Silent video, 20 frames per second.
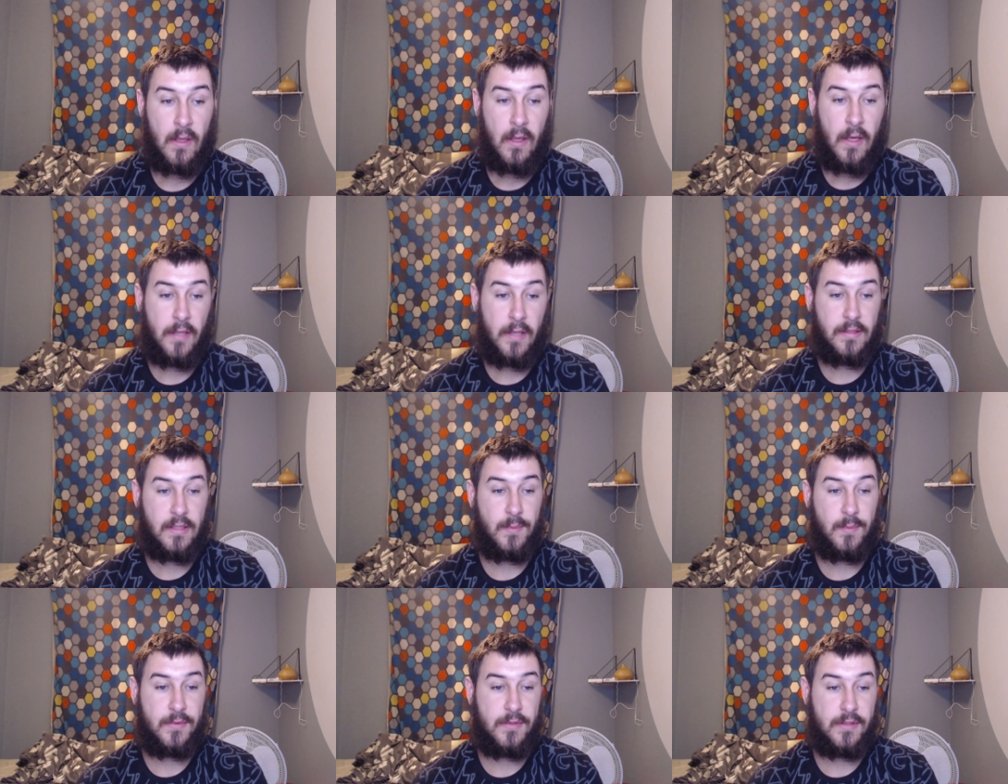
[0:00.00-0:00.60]
The
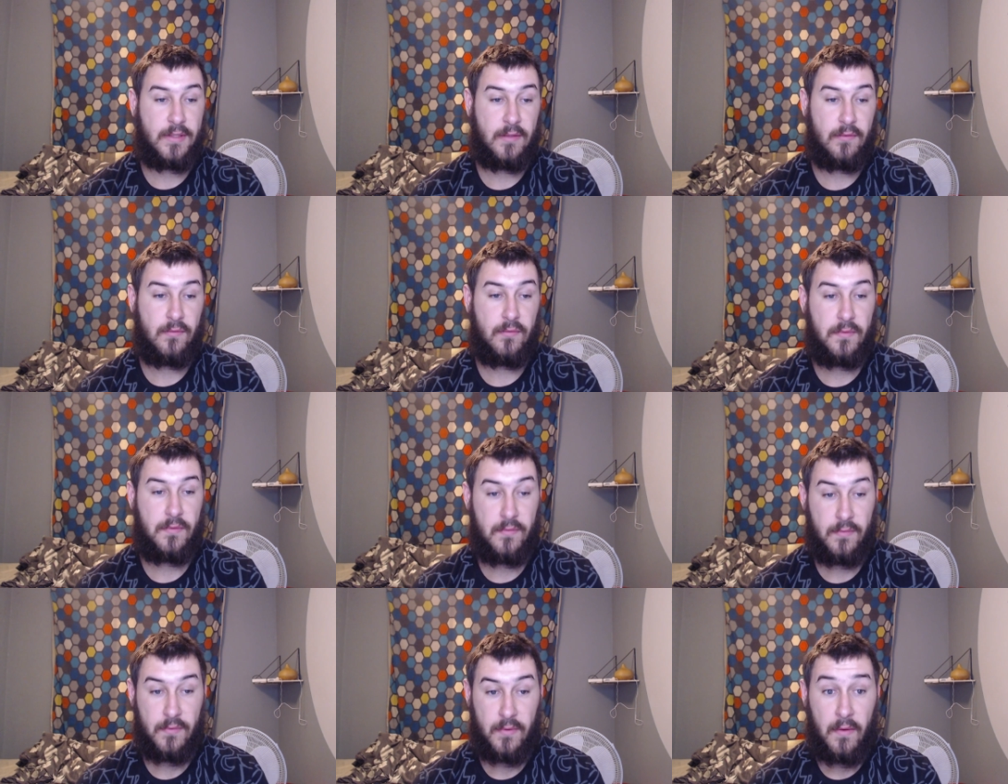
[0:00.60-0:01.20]
temperatures can
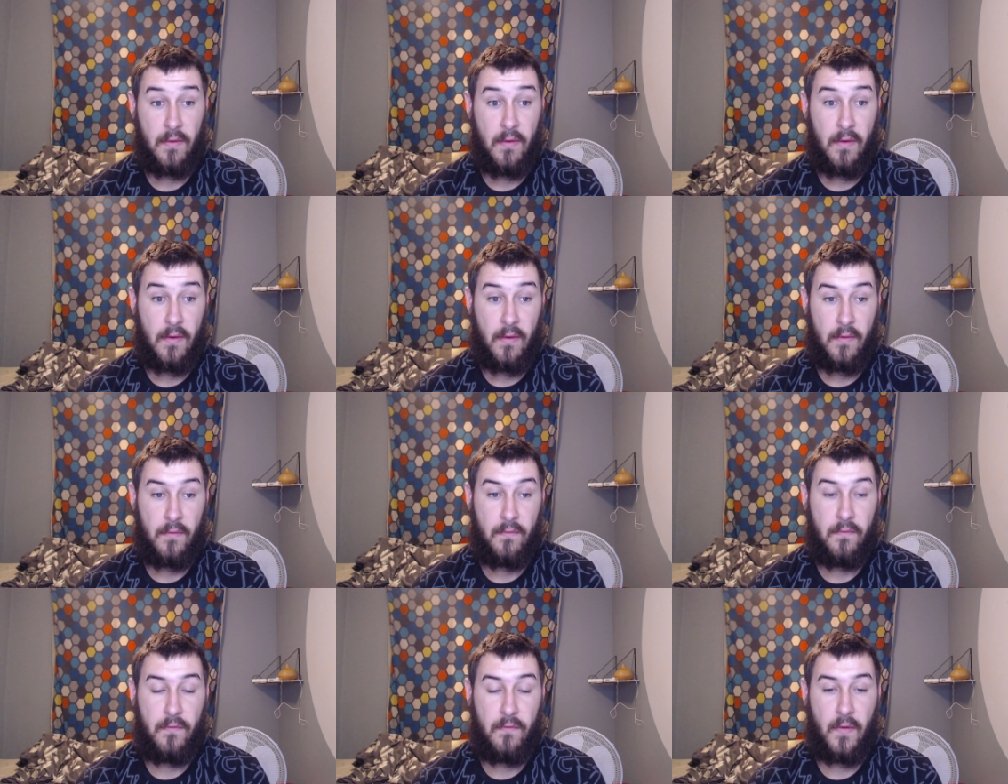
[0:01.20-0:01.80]

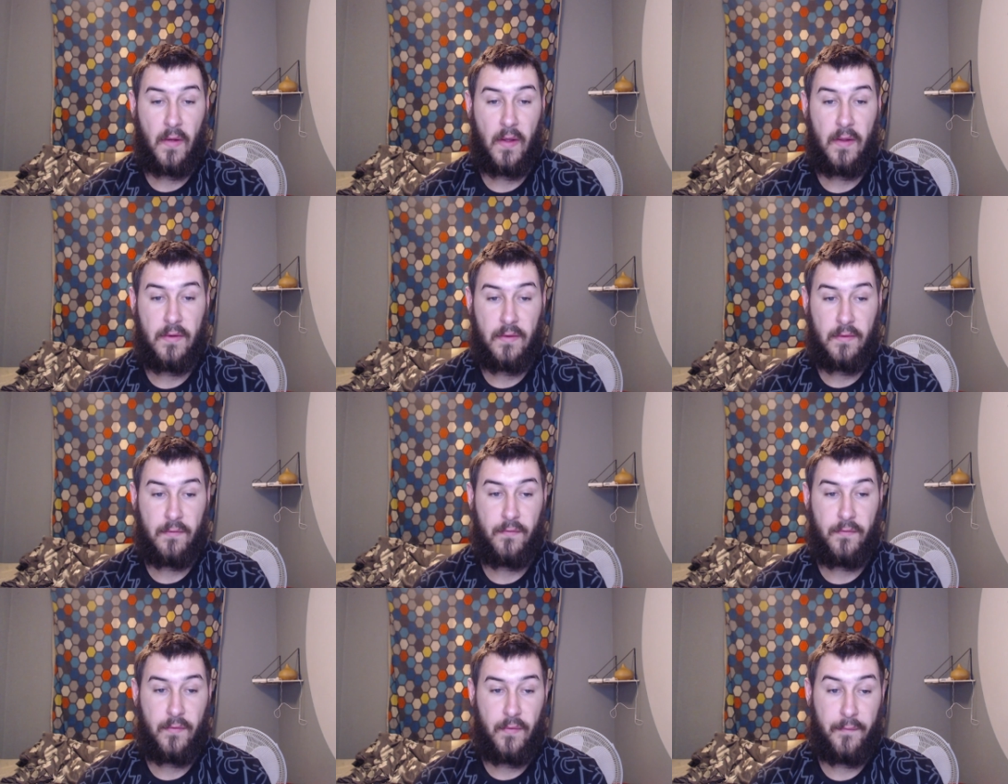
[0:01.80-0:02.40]
vary,
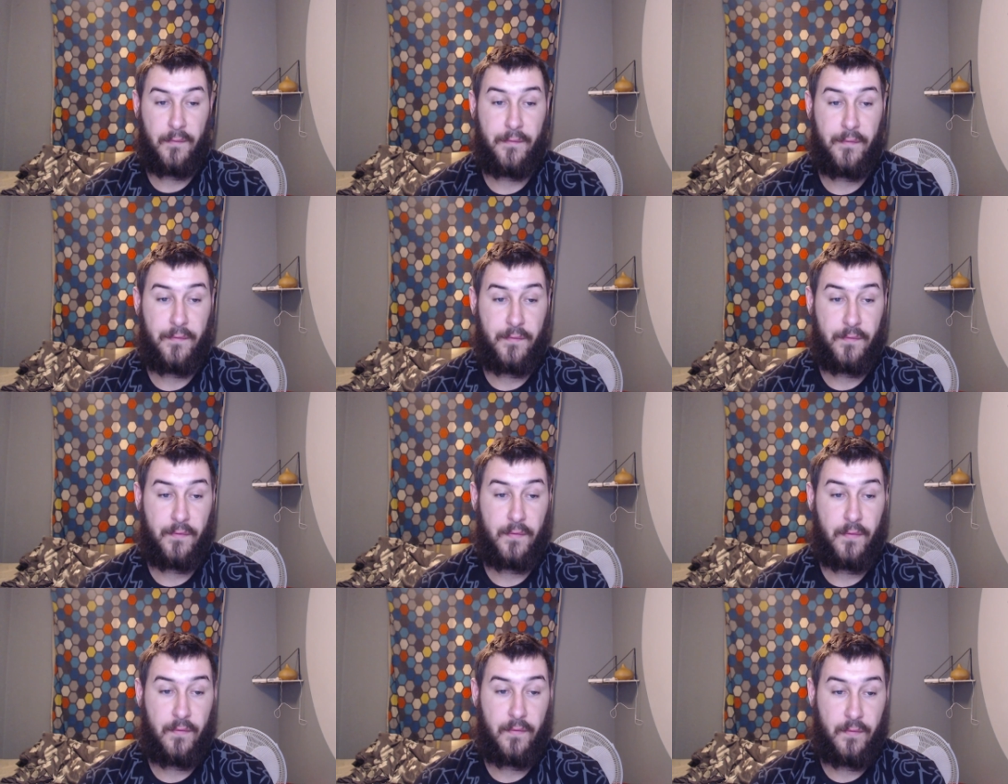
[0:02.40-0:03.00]

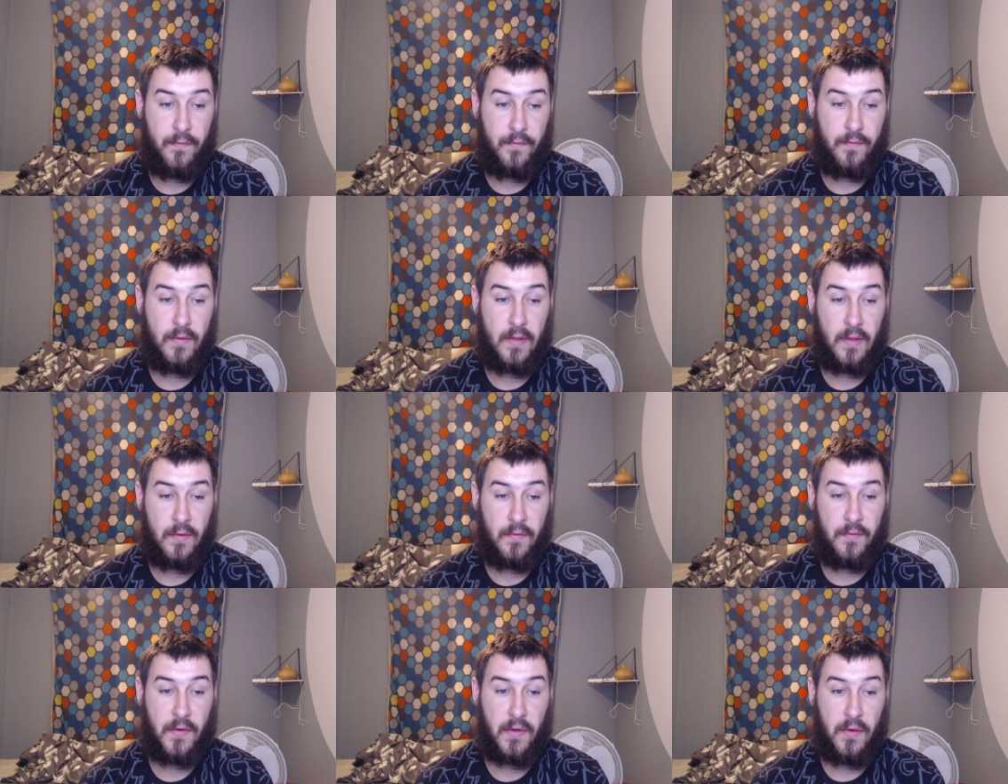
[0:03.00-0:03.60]

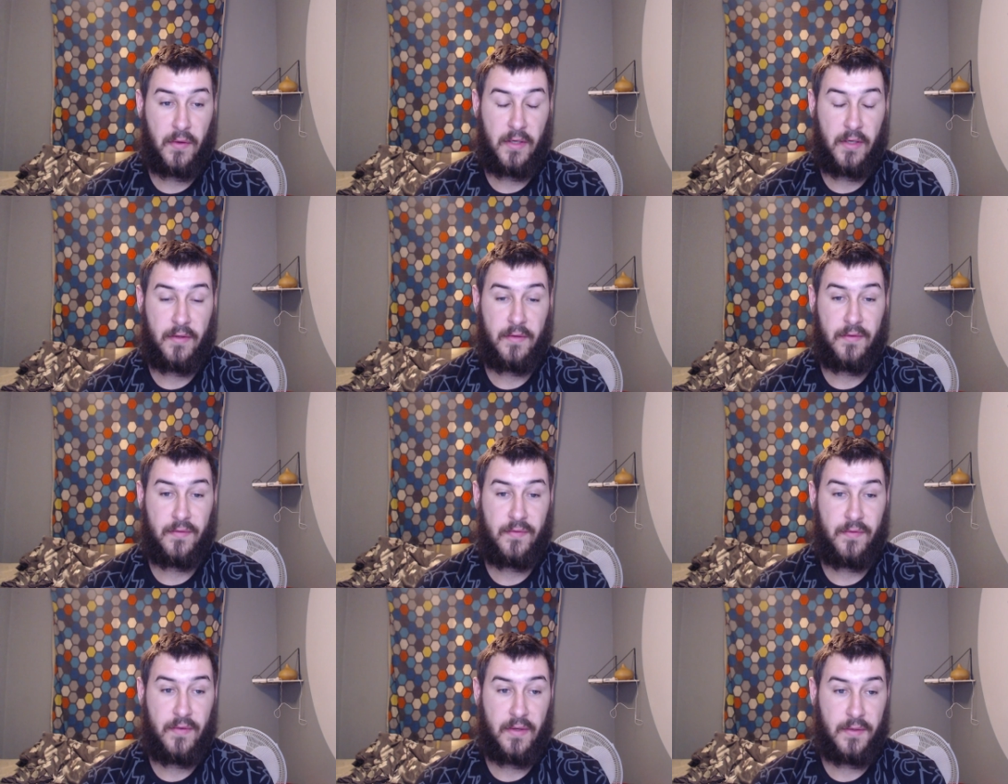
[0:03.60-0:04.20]
vary,
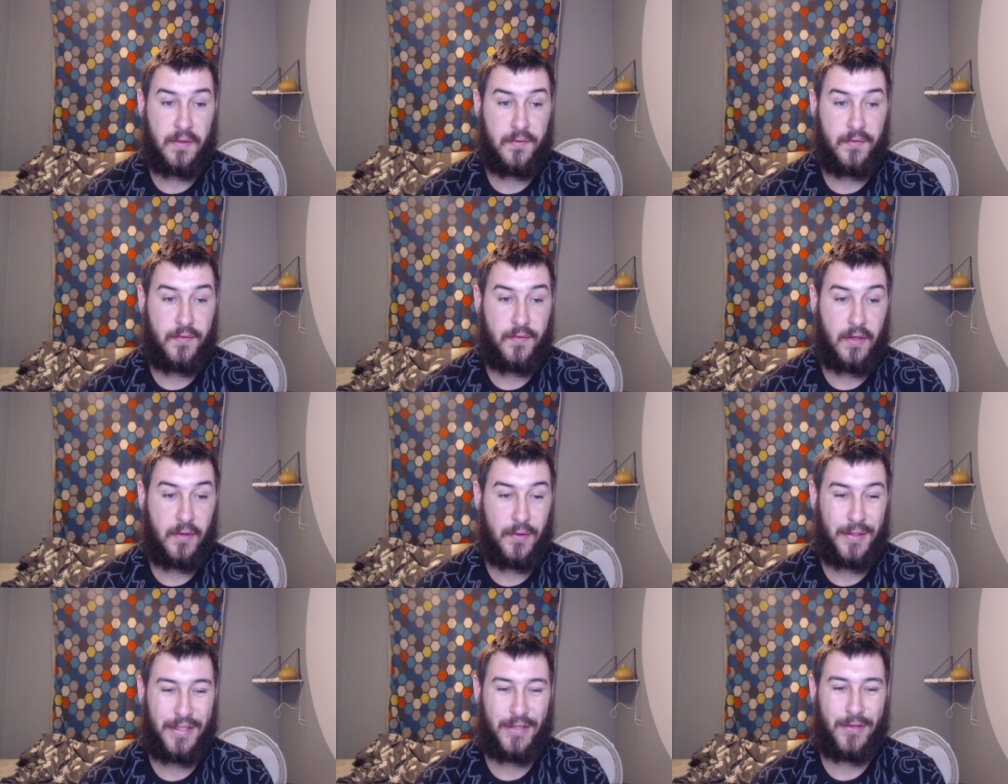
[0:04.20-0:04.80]
vary,
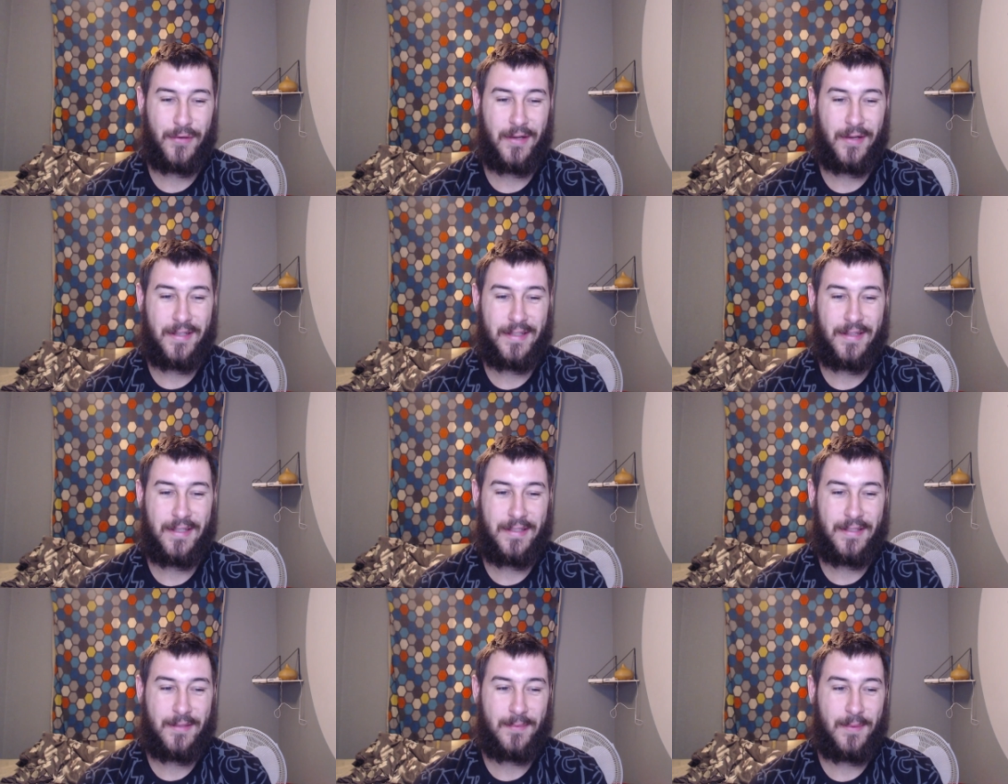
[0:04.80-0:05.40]
vary
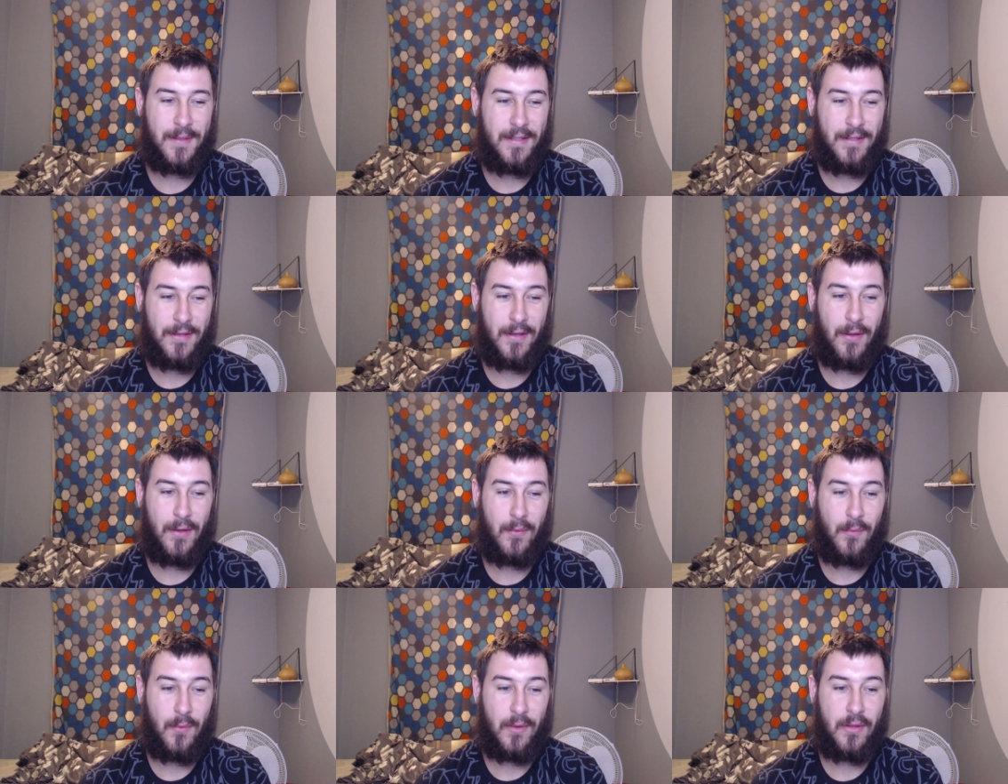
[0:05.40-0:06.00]
greatly depending
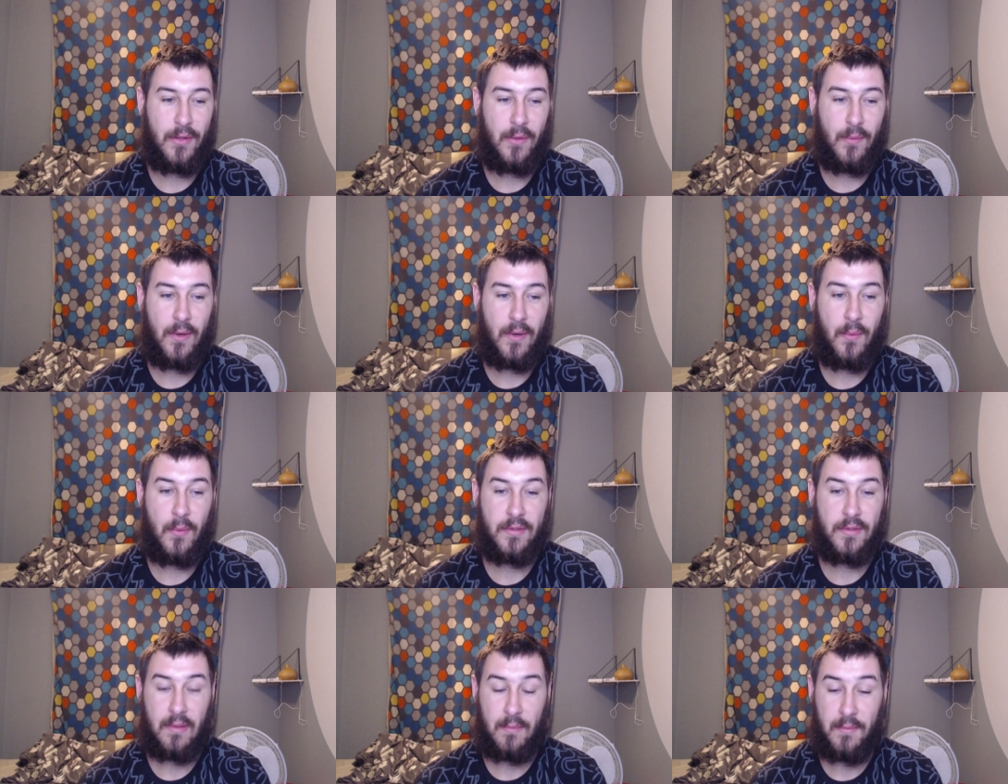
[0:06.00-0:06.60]
on whether you are and
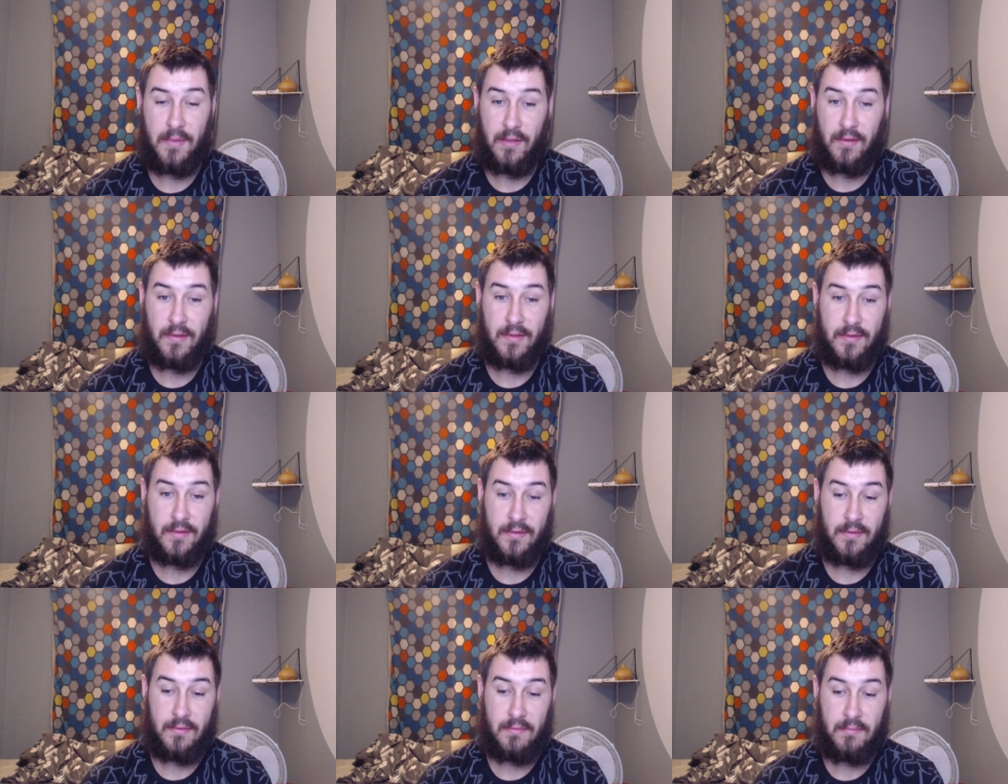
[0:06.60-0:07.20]
what time of year it is.